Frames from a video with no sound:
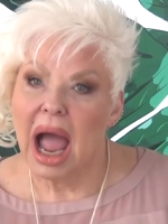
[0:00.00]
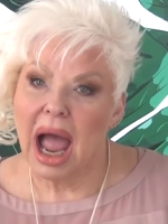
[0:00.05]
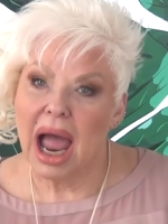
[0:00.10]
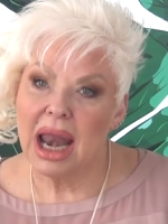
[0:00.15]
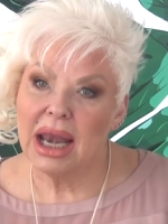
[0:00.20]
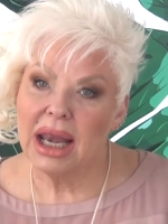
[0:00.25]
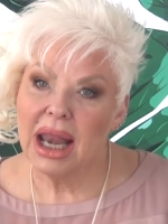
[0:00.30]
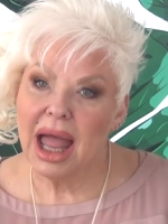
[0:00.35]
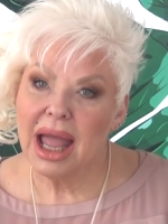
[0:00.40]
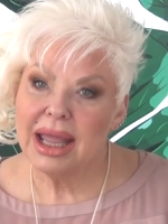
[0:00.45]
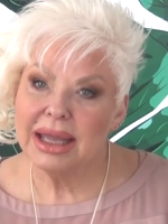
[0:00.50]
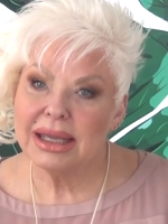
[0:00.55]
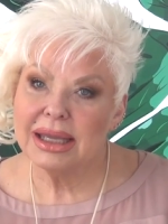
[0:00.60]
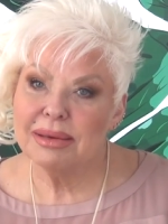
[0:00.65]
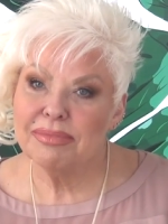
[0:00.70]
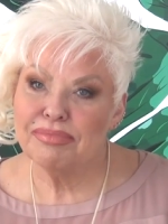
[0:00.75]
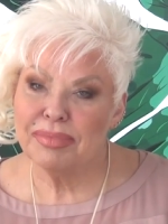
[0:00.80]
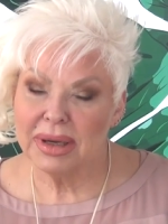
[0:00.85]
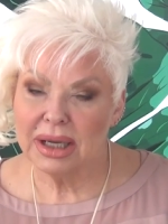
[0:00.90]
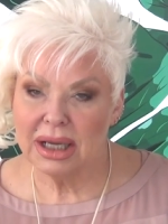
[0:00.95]
I like
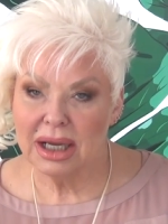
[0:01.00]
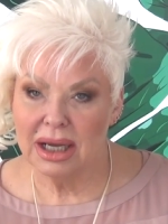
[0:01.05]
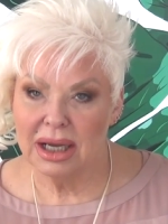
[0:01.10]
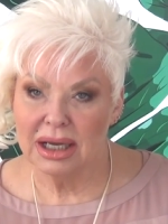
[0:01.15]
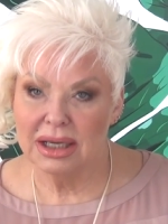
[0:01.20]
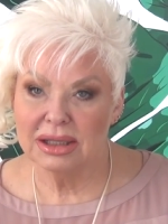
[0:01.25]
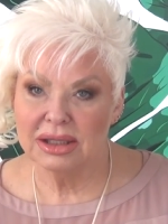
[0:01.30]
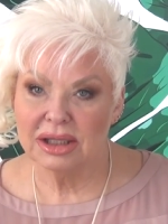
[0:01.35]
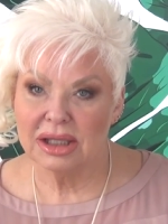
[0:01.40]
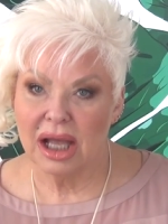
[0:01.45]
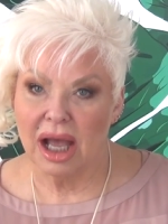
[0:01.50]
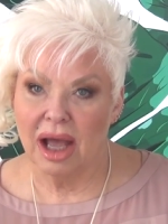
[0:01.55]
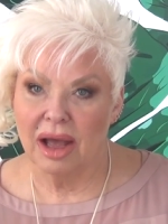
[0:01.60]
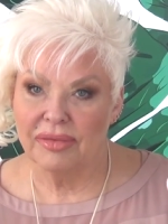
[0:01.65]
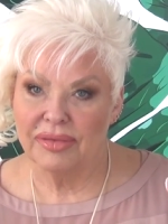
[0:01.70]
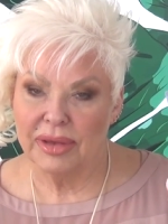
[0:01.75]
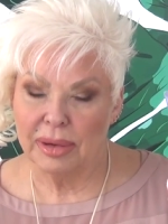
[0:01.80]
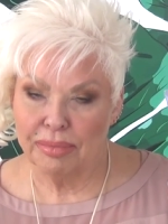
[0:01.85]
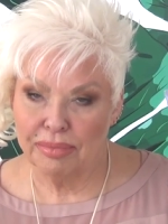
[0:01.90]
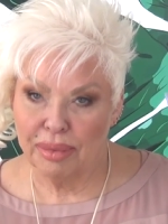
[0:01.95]
it because
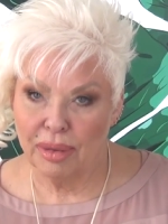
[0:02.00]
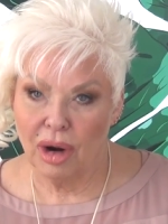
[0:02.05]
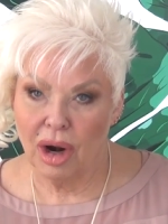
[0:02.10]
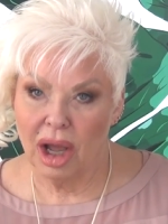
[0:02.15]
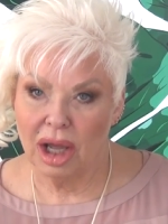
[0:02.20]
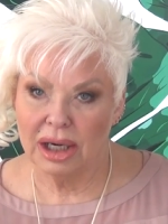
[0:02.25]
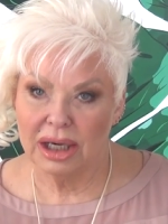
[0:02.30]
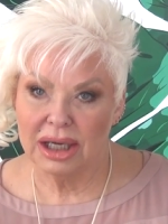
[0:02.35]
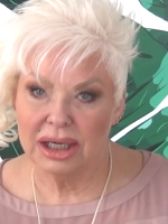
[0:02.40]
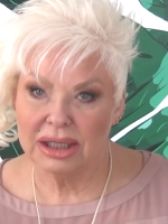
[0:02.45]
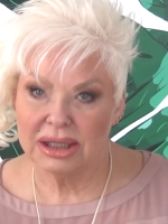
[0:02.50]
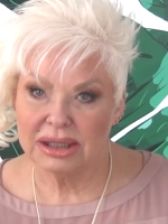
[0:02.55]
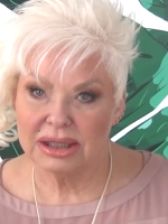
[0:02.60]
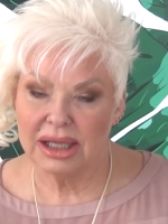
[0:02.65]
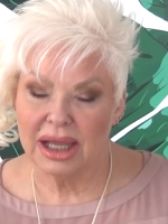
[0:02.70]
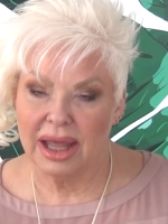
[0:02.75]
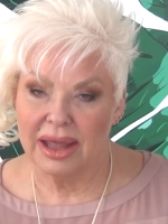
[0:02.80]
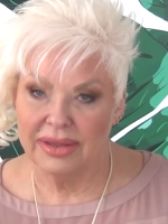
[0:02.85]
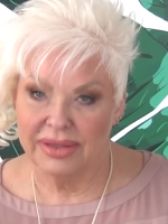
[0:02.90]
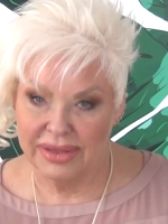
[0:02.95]
of the
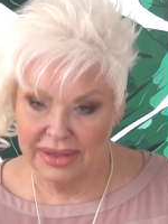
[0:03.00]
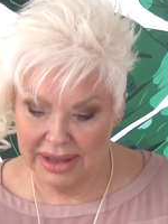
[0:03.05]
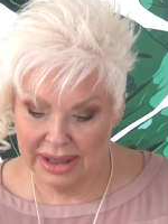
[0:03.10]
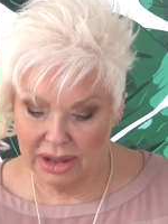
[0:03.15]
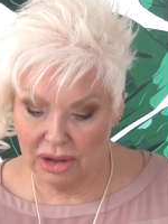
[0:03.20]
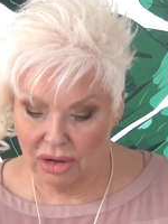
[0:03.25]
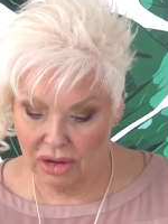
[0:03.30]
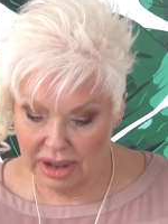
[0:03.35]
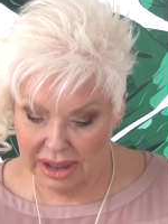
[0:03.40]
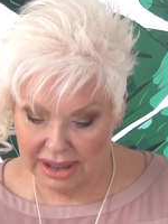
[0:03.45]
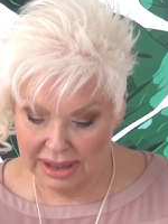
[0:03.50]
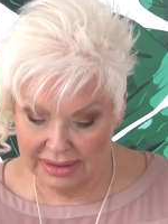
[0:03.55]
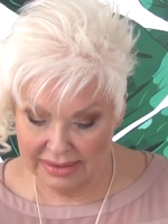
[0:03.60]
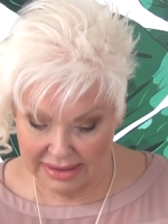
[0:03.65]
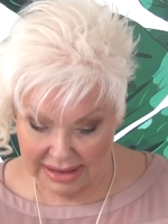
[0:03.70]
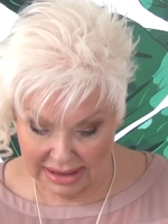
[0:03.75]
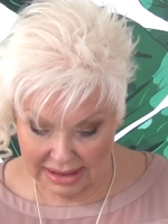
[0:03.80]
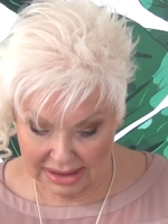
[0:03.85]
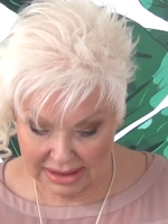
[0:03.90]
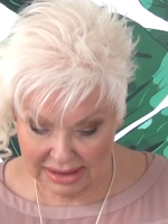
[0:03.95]
products that are
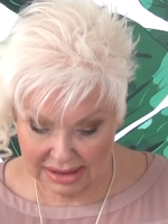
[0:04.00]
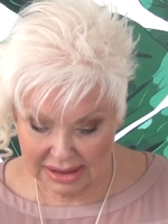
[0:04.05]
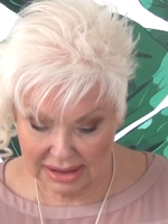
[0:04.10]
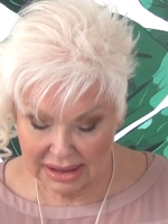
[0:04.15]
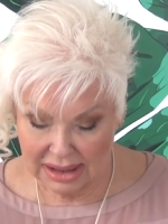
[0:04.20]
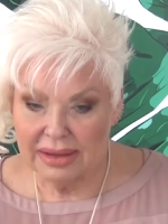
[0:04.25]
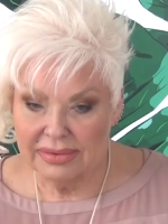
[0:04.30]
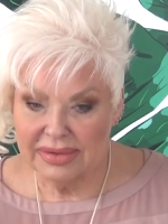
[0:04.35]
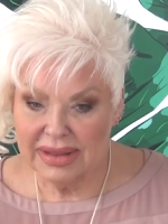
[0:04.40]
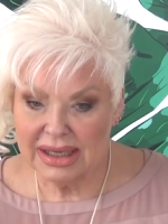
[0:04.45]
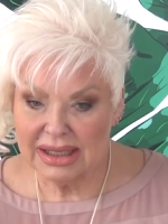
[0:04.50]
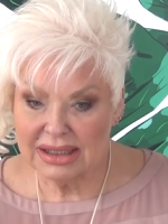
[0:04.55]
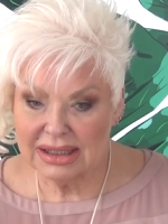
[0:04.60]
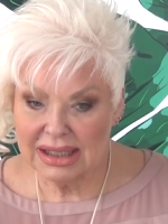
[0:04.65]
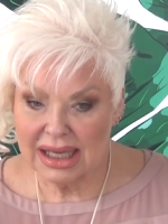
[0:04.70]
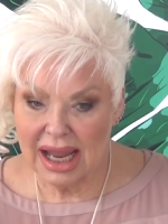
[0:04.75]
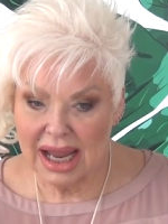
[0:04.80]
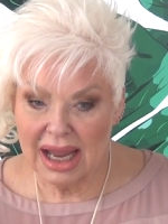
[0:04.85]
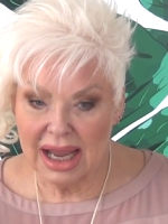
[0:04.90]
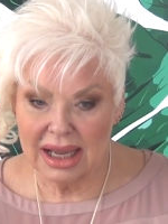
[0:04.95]
in this.
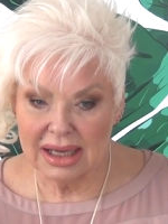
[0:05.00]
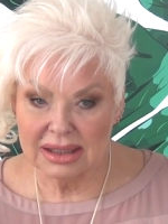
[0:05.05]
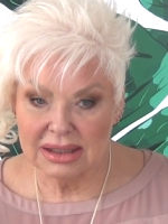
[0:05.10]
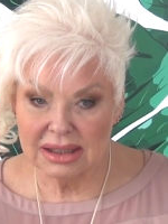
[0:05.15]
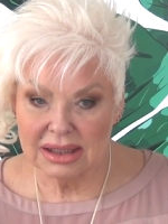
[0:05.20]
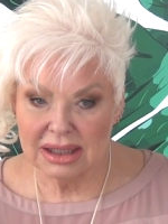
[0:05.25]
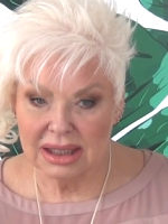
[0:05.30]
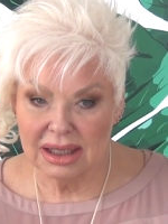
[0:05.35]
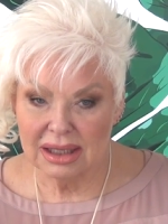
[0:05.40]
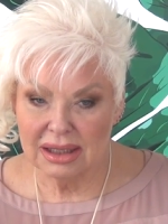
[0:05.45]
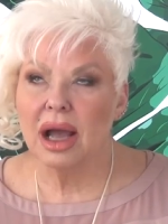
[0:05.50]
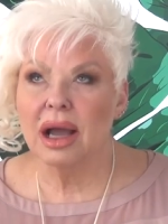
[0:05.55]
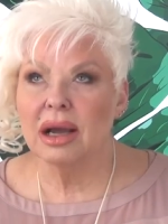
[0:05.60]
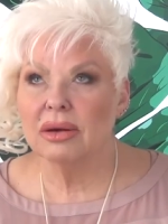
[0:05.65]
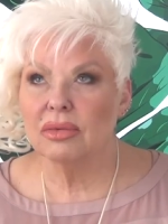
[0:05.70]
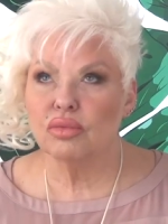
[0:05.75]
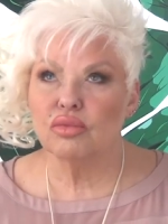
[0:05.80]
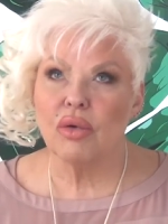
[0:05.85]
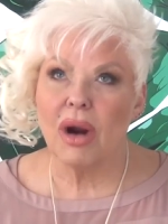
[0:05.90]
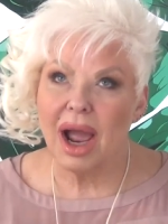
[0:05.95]
This has
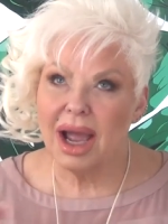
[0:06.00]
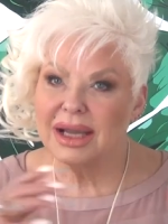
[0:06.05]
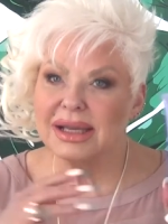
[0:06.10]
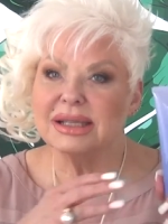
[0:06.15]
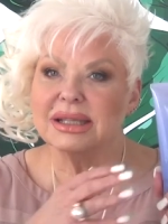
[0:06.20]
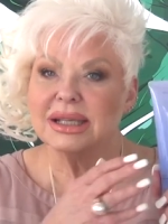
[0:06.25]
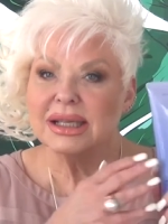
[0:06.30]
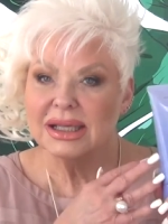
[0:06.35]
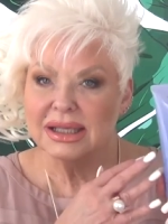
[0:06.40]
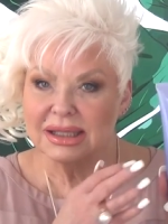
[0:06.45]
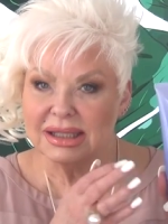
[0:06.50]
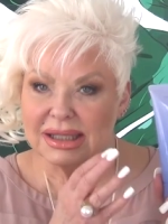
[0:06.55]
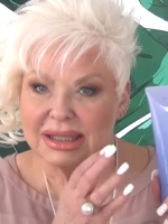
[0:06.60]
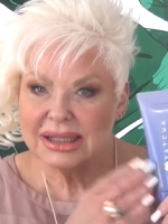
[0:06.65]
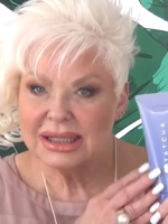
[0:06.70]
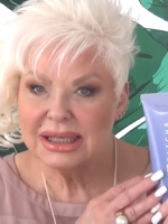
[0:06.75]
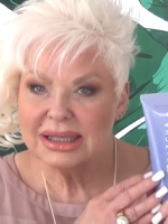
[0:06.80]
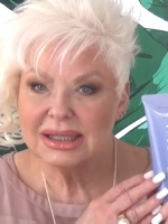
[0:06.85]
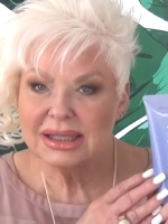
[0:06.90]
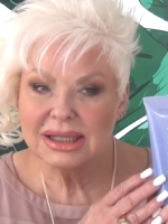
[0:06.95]
a rice
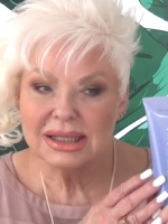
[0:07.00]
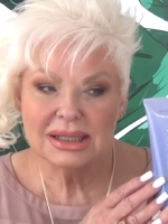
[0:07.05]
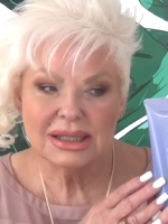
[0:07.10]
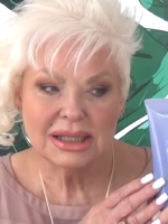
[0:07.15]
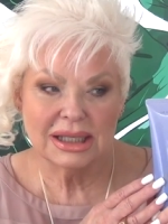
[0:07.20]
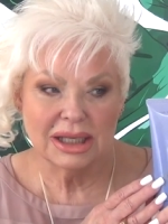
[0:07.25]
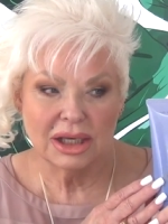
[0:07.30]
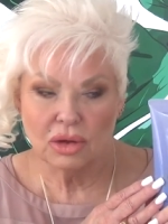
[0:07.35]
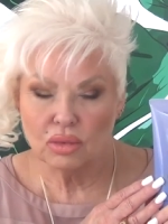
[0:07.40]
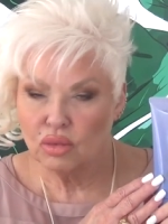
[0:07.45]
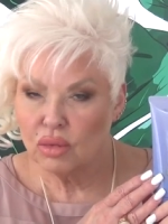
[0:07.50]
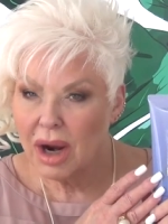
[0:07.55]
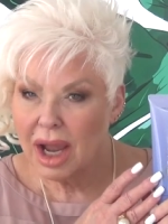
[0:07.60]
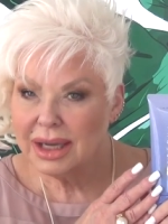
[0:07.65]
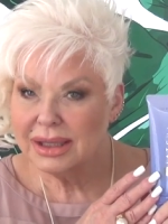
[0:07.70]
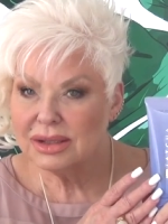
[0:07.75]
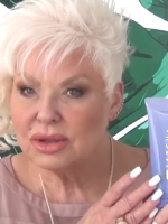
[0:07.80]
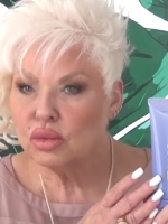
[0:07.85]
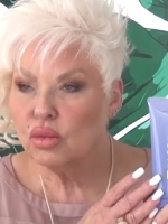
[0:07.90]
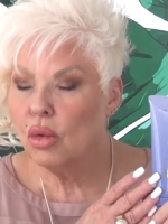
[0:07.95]
consistency, a
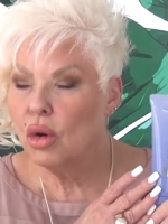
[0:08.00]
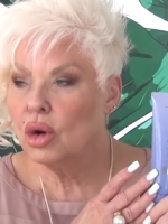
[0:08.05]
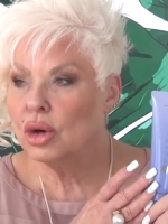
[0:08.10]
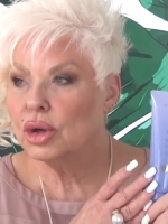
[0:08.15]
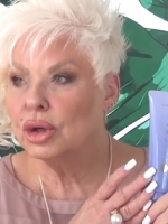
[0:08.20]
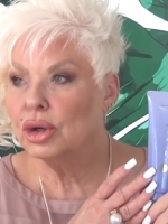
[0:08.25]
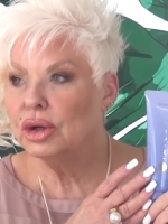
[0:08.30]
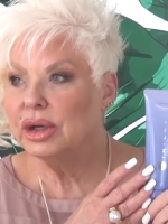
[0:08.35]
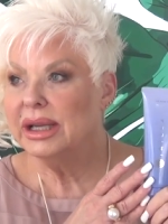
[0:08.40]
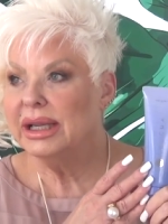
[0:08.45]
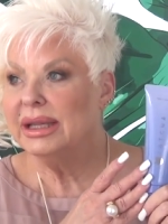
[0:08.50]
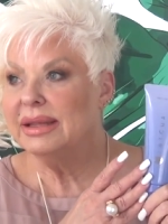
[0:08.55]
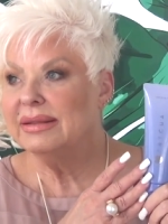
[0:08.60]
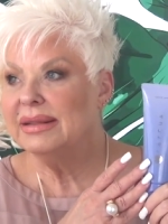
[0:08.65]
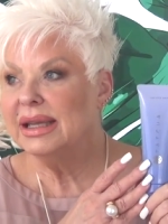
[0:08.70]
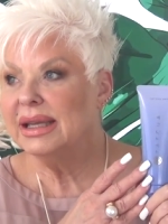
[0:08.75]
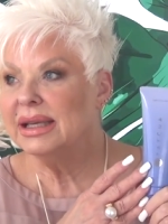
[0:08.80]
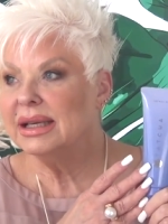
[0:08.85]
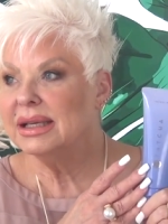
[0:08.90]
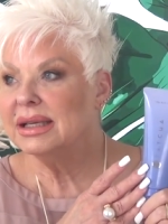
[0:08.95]
rice water in
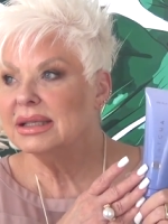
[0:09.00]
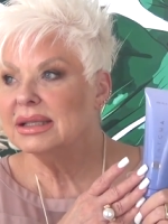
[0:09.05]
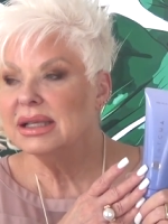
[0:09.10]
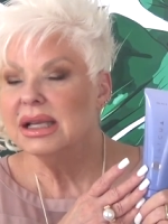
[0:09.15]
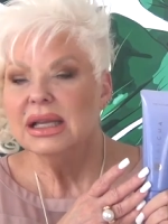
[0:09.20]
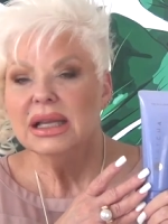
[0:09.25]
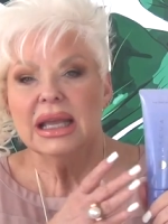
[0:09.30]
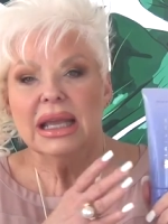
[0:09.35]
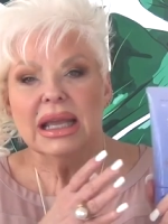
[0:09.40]
this,